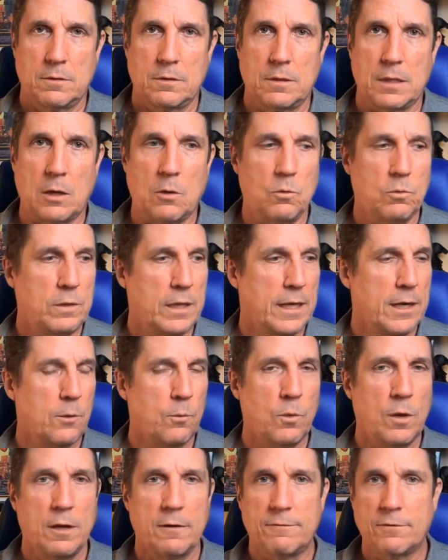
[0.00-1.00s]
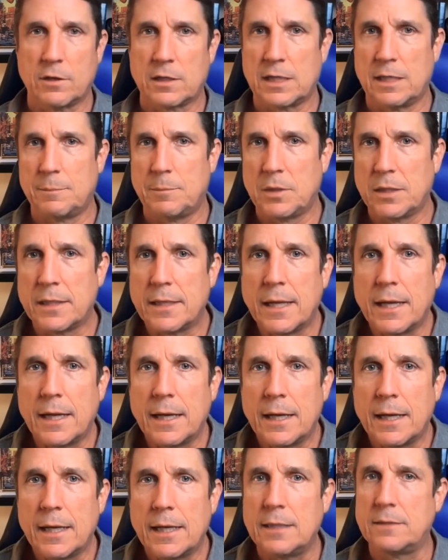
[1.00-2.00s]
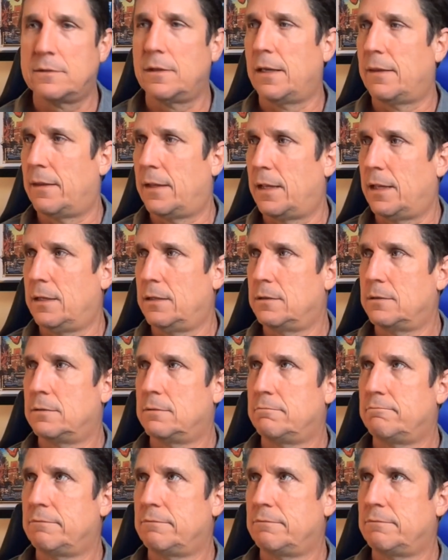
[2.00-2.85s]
Don't let it run for a couple of days and then,